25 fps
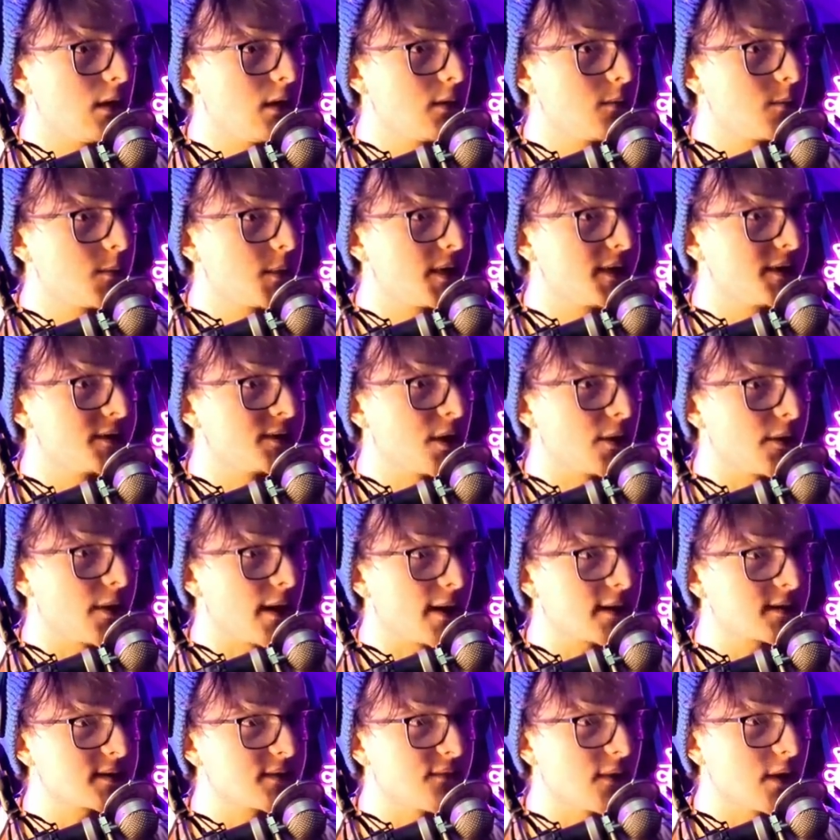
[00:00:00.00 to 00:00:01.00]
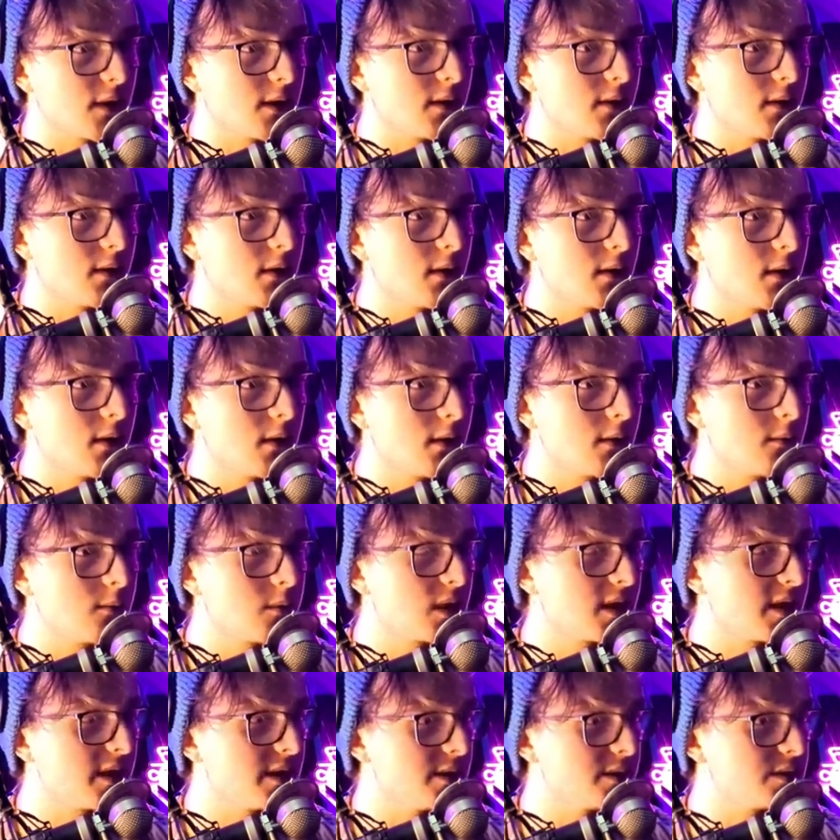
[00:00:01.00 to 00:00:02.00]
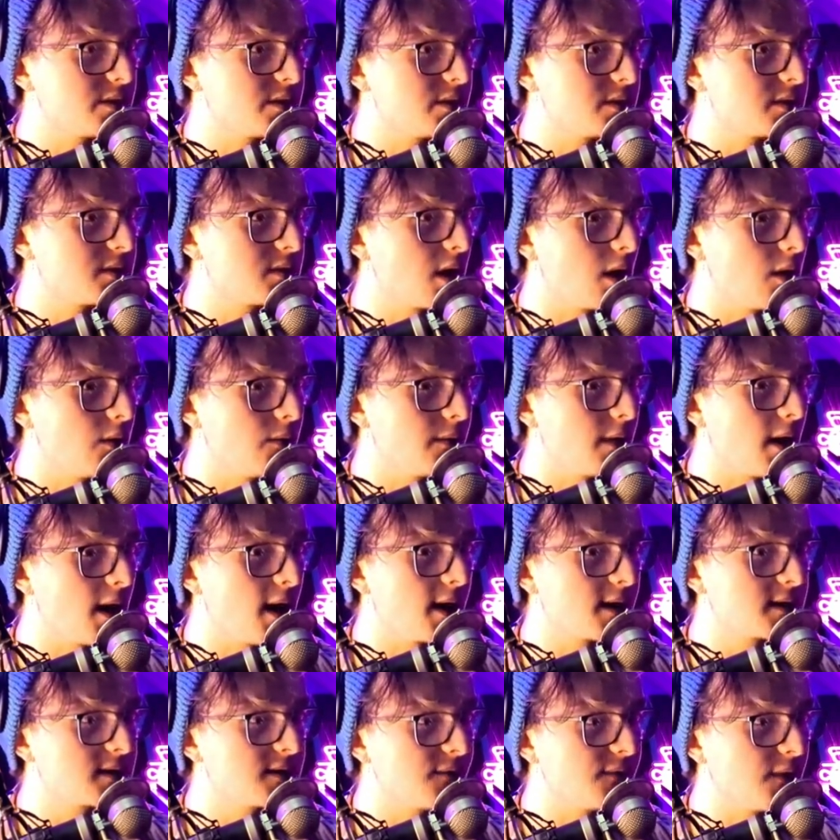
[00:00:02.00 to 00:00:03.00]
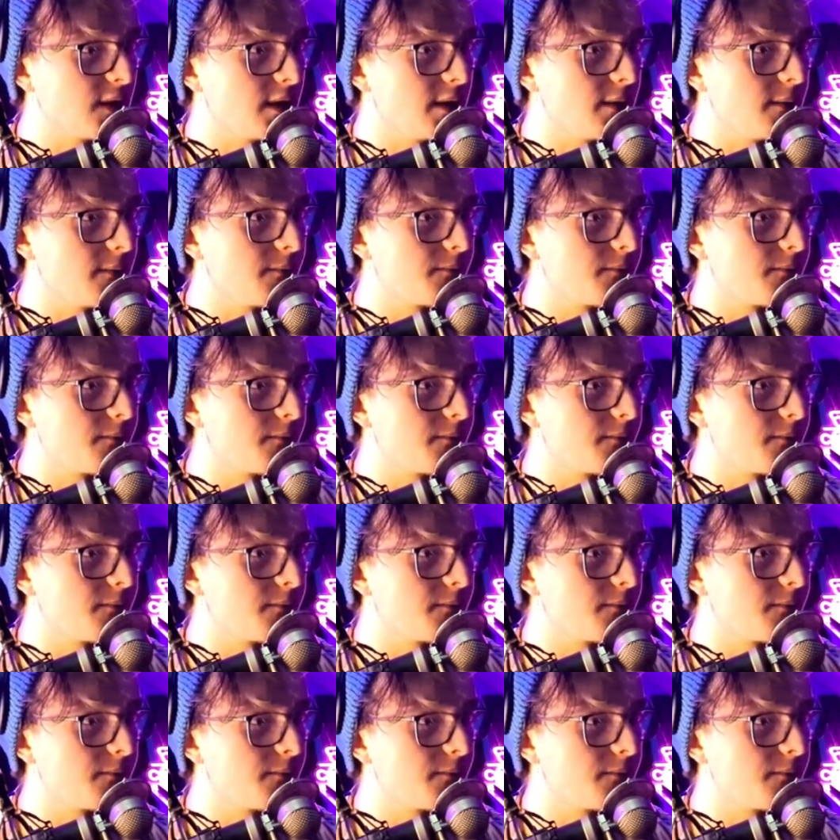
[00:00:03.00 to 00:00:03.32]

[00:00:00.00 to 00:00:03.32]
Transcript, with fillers: Please don't activate. Please just don't activate.